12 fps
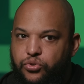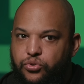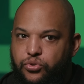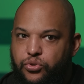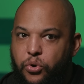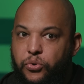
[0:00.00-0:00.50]

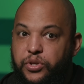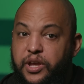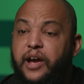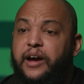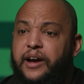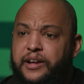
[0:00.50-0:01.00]
So
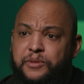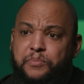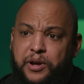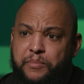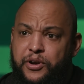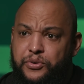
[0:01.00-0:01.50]
yeah, I
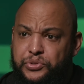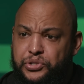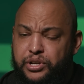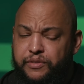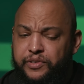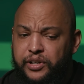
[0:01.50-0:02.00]
did buy my own
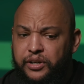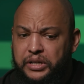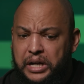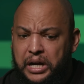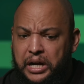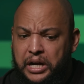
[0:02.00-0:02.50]
stuff
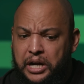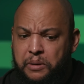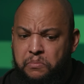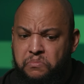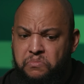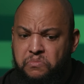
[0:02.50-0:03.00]
here.
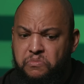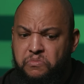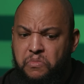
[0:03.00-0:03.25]
And